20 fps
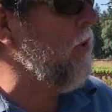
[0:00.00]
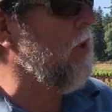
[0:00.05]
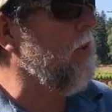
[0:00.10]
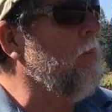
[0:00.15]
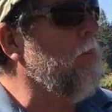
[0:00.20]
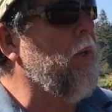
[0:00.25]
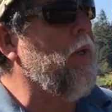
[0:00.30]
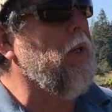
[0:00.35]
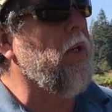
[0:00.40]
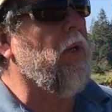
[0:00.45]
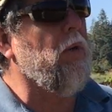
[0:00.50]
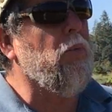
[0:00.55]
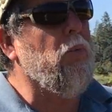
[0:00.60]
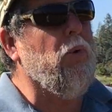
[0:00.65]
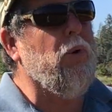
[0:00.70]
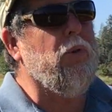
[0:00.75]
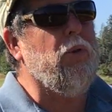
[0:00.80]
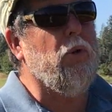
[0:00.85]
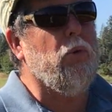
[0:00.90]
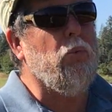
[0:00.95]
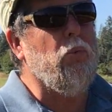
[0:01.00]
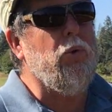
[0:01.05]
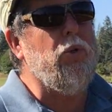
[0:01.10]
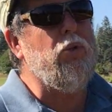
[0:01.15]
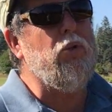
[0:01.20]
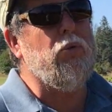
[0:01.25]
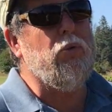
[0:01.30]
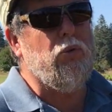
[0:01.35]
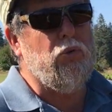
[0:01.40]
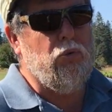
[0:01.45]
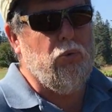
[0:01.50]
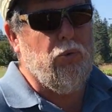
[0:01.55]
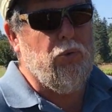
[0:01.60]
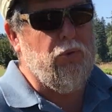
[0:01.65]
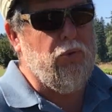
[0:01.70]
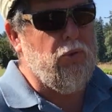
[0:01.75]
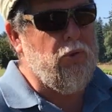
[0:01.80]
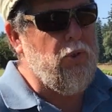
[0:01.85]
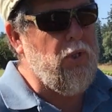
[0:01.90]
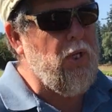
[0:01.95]
depending on where the original
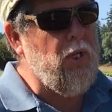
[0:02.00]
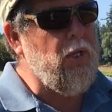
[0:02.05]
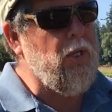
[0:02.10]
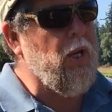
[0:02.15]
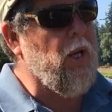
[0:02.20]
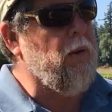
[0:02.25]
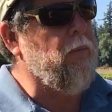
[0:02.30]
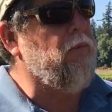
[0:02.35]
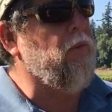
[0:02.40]
source of seed came